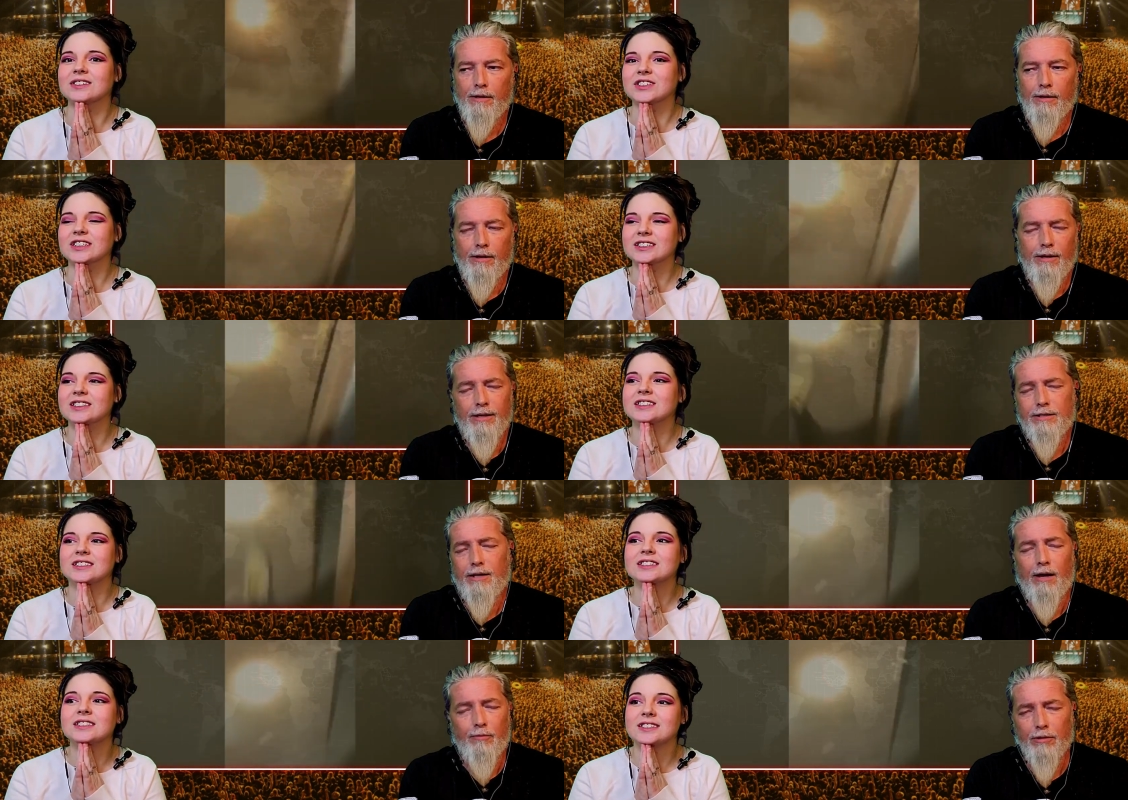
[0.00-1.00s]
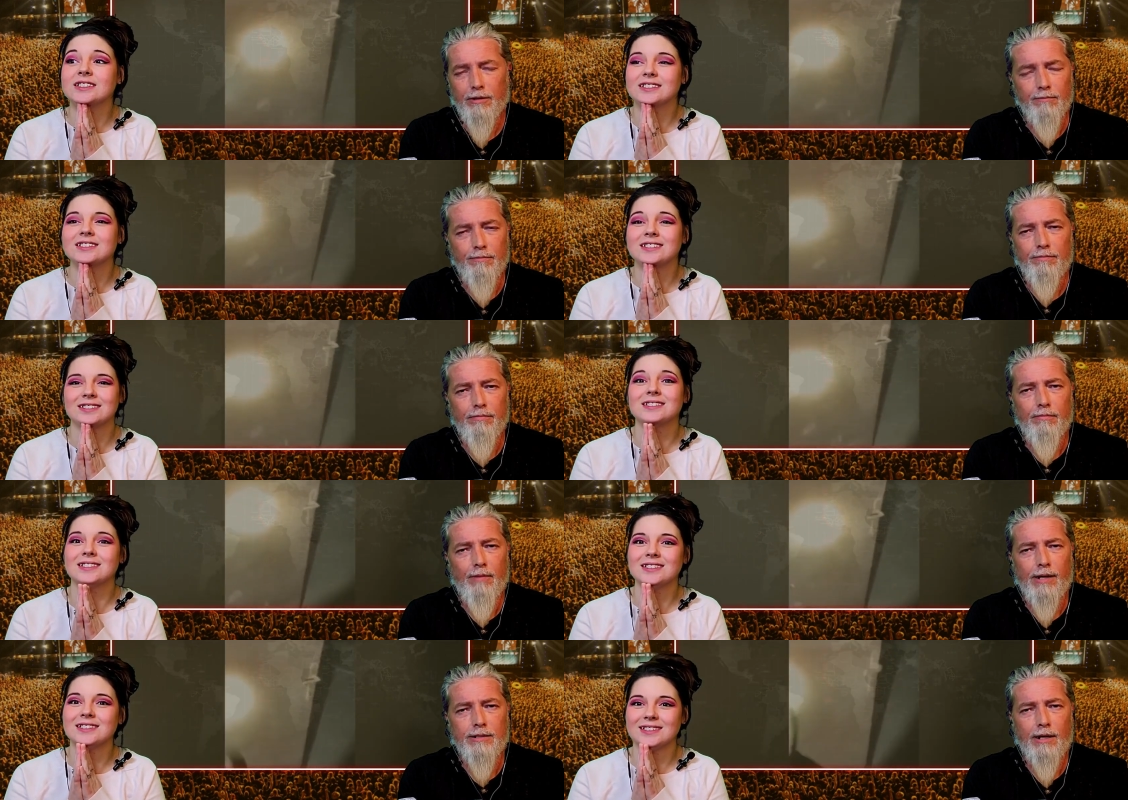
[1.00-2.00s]
Speaker 1: of it. It's not really
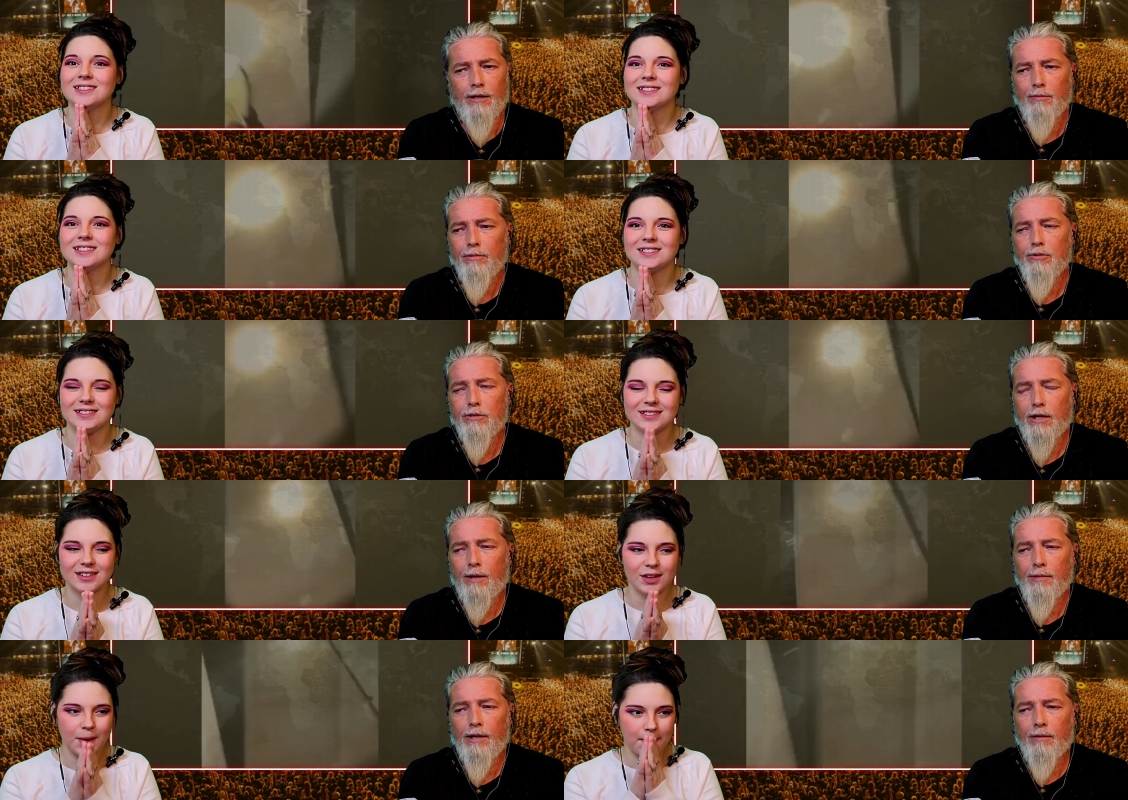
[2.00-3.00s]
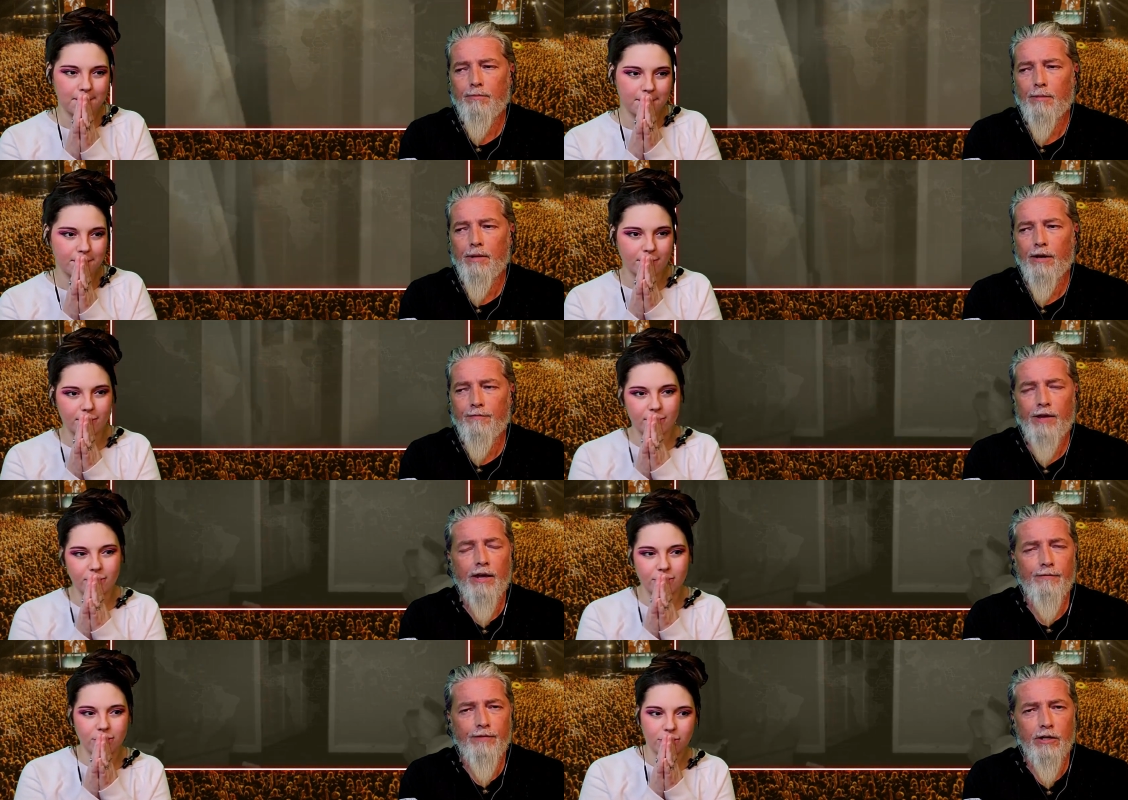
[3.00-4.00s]
my style of music. I mean, I'm, I'm not a
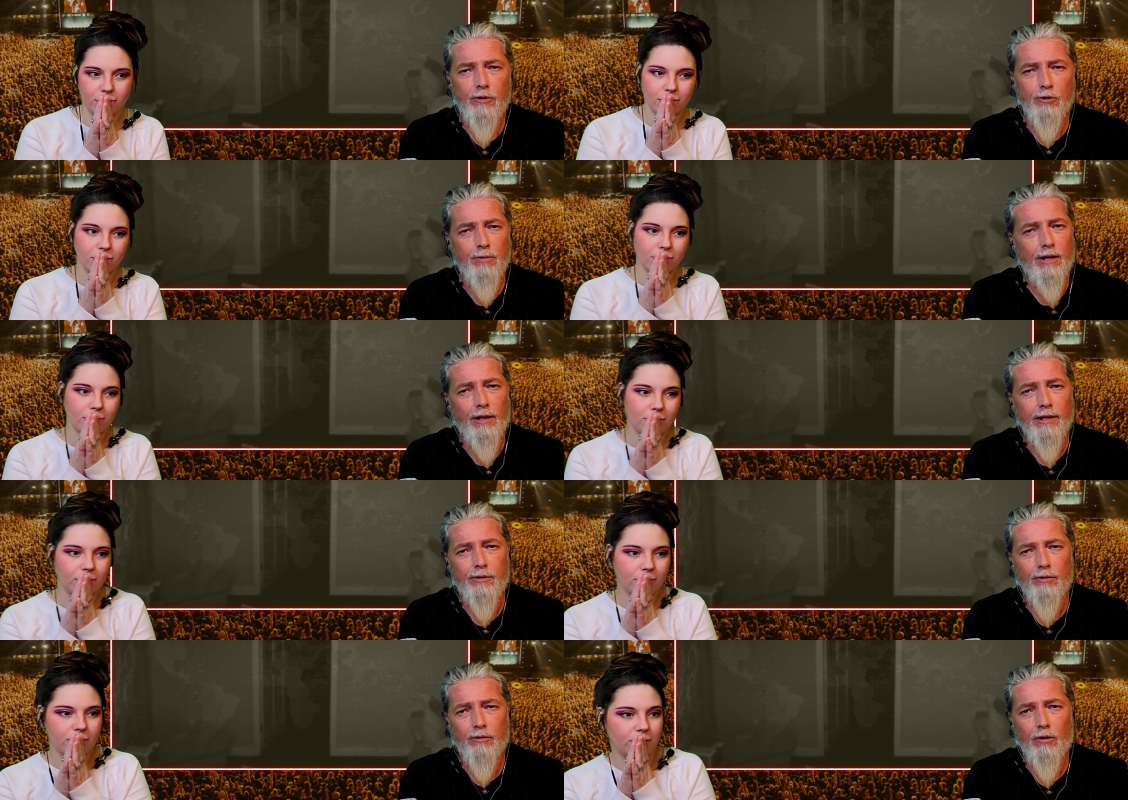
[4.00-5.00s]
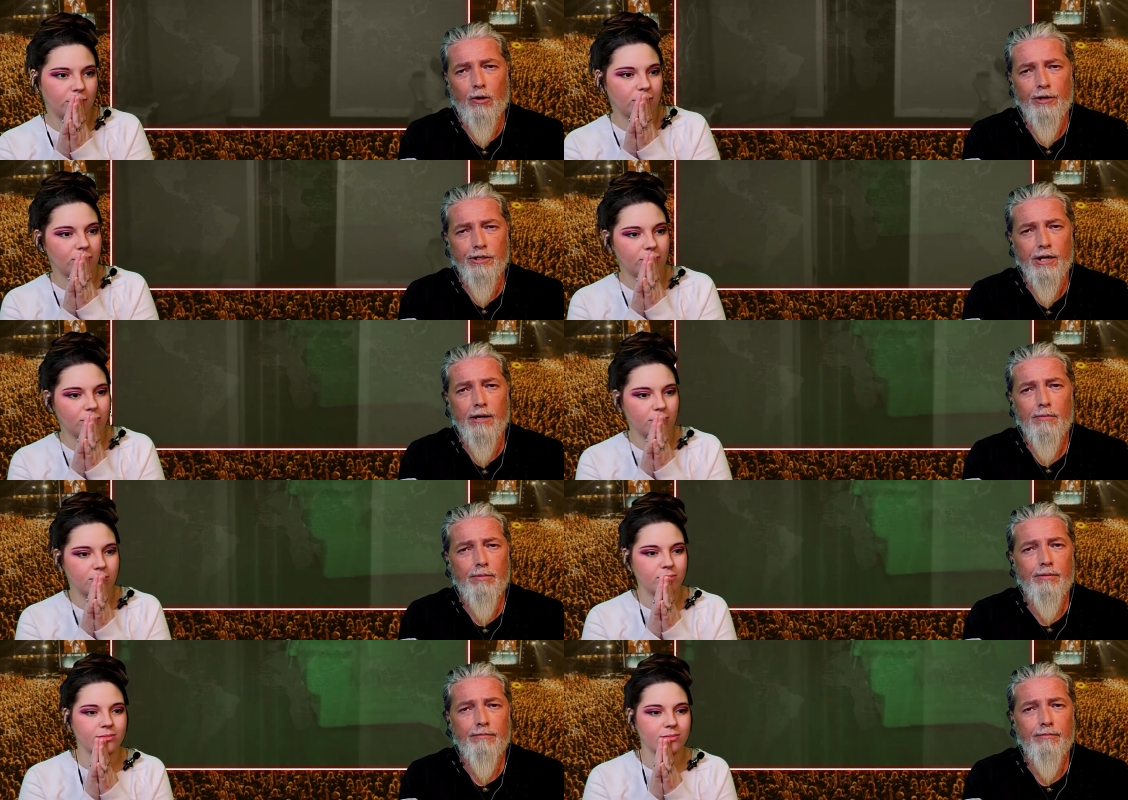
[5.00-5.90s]
fan of Fenders, but I like her little orange amp.